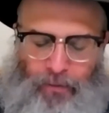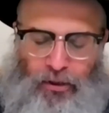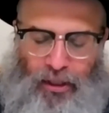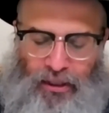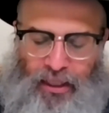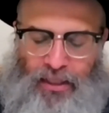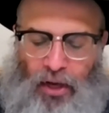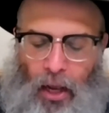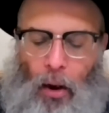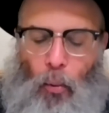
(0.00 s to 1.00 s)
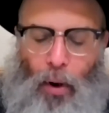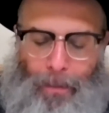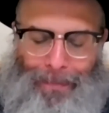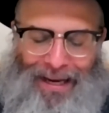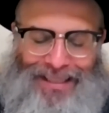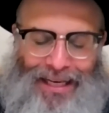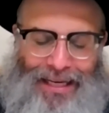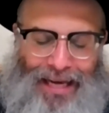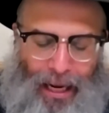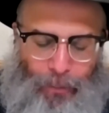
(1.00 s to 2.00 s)
The Zohar says, "What makes a
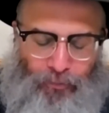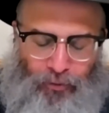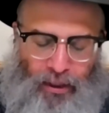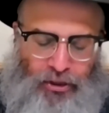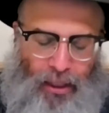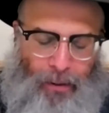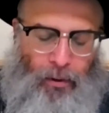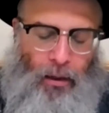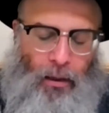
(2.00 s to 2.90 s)
name for Hashem?